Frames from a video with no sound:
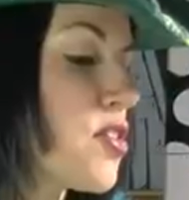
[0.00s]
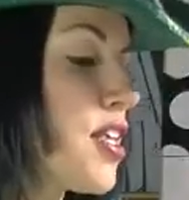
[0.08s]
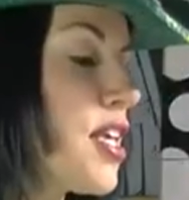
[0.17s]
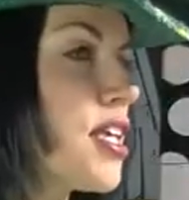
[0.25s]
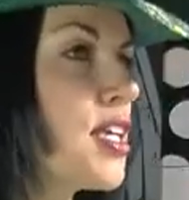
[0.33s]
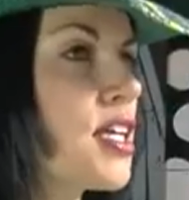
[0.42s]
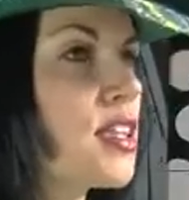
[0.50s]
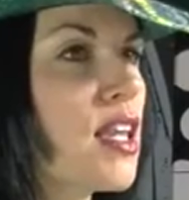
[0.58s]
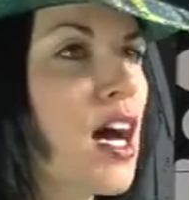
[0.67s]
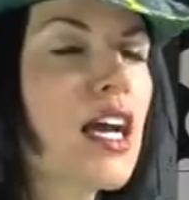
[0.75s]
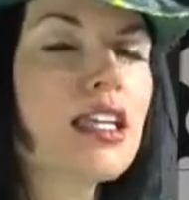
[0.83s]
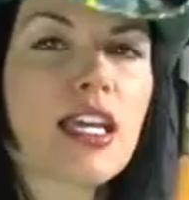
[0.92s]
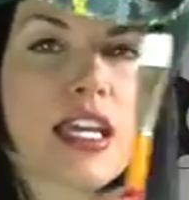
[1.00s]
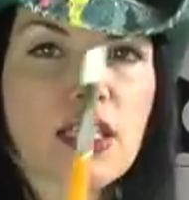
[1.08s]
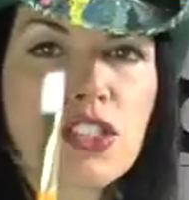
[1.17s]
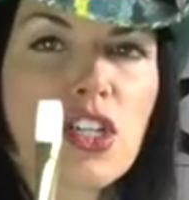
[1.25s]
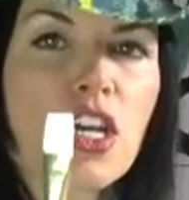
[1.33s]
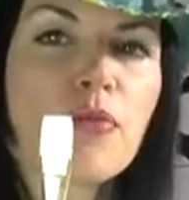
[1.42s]
the line
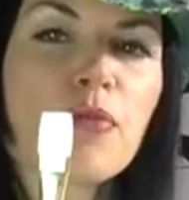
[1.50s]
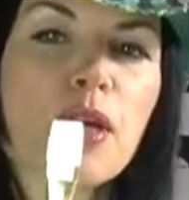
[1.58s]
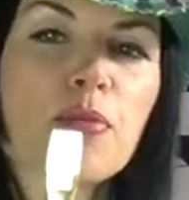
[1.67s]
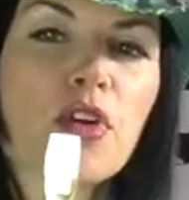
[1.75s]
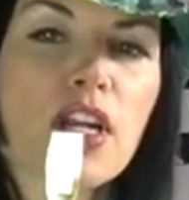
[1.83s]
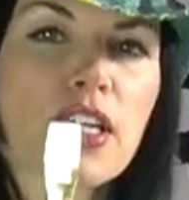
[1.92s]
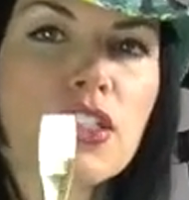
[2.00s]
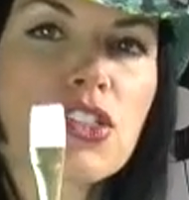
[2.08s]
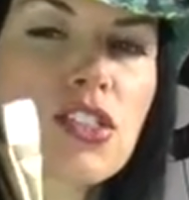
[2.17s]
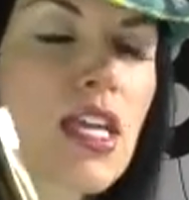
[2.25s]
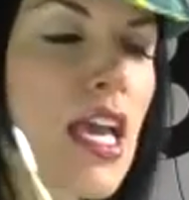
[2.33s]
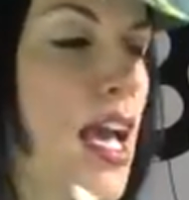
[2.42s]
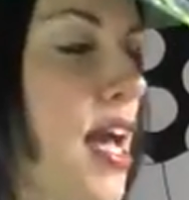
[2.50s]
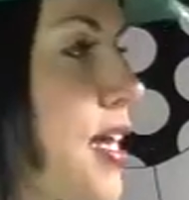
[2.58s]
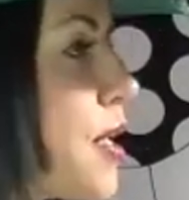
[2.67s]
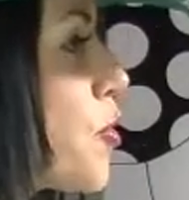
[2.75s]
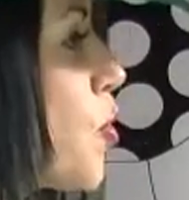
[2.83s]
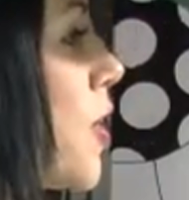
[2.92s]
edge of my brush, and
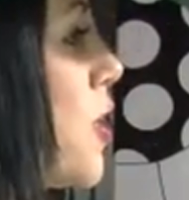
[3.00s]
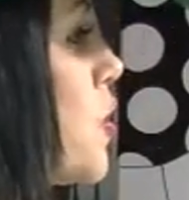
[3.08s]
I'm going